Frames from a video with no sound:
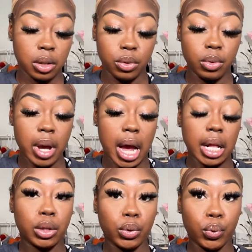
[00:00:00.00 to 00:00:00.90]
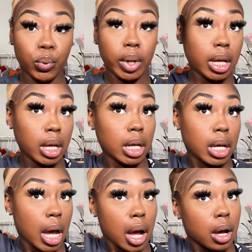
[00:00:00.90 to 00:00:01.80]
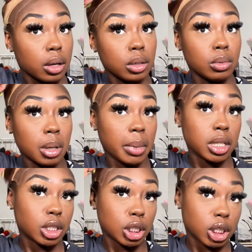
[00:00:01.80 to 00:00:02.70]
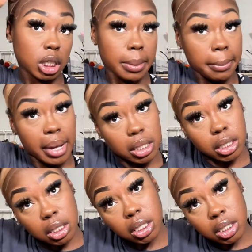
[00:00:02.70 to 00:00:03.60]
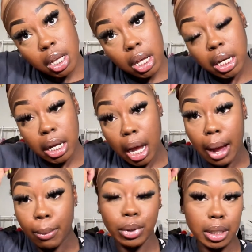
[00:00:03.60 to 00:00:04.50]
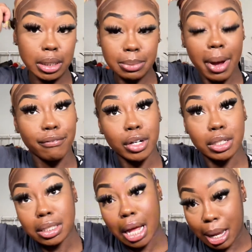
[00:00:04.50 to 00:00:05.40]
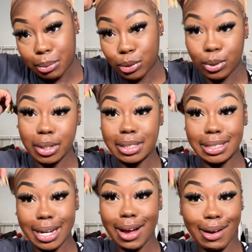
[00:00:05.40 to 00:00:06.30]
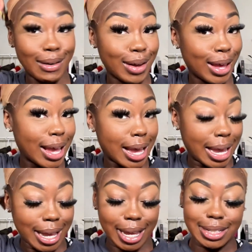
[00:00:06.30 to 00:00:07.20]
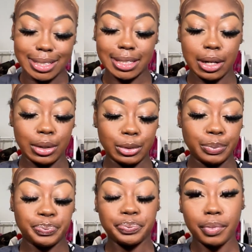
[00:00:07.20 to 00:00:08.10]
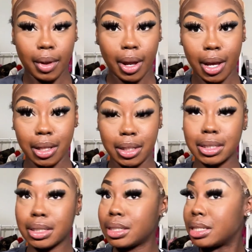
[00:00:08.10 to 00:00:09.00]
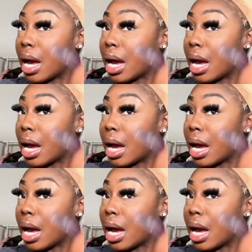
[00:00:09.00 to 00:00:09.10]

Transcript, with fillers: you got the wig, y'all. You want to make sure it matches. Y'all, I'm really, this is my first time doing this, y'all. So, this is